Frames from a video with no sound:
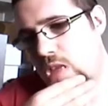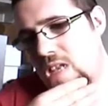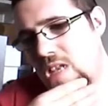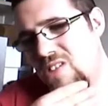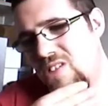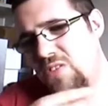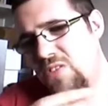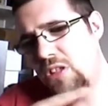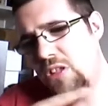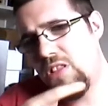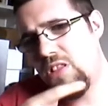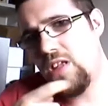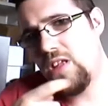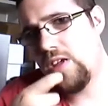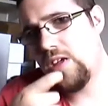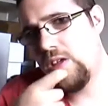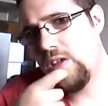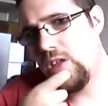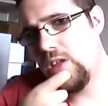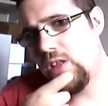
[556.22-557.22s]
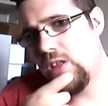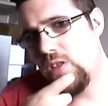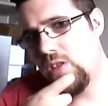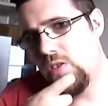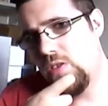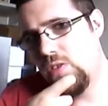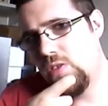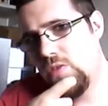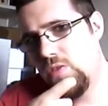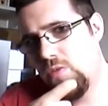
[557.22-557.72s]
I've done that
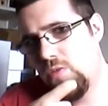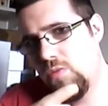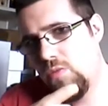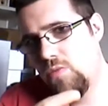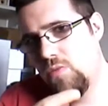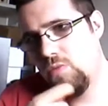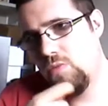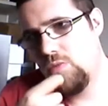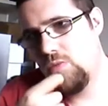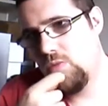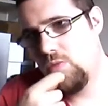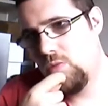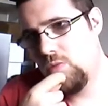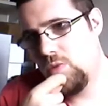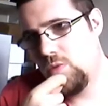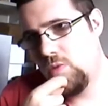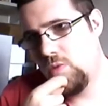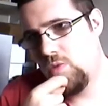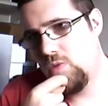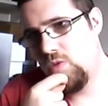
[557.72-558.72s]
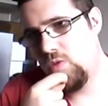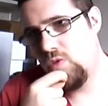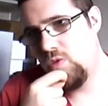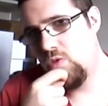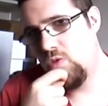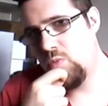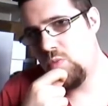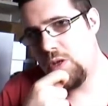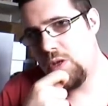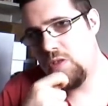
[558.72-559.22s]
in
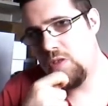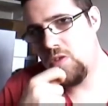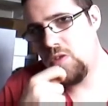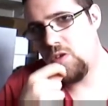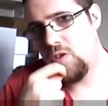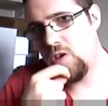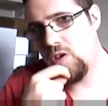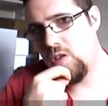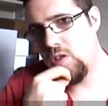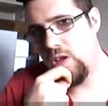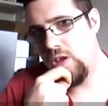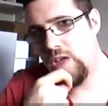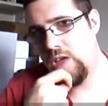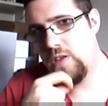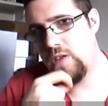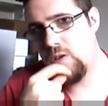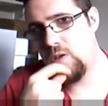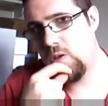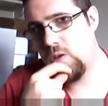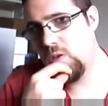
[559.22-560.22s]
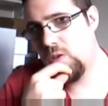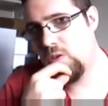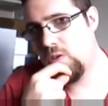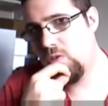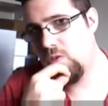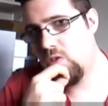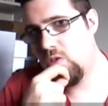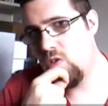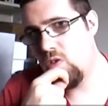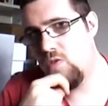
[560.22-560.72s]
2 months of collecting it
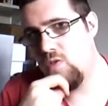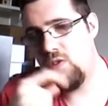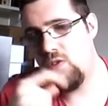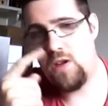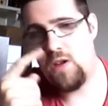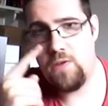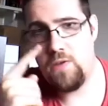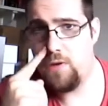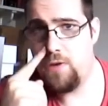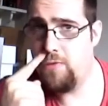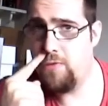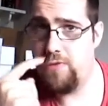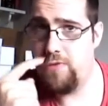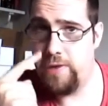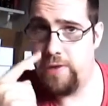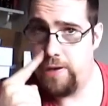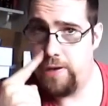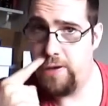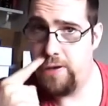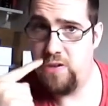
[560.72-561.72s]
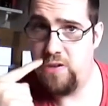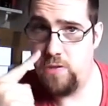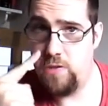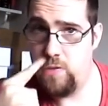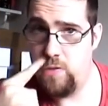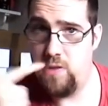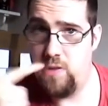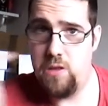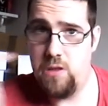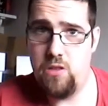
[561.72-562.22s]
so far. I've got 30
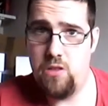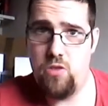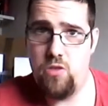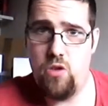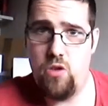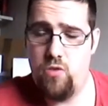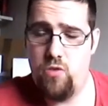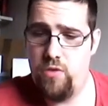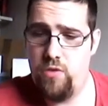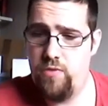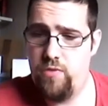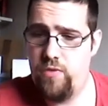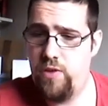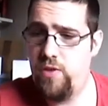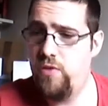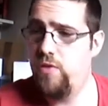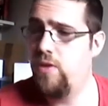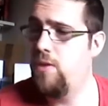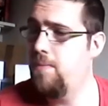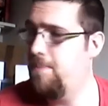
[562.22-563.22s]
issues of the 250,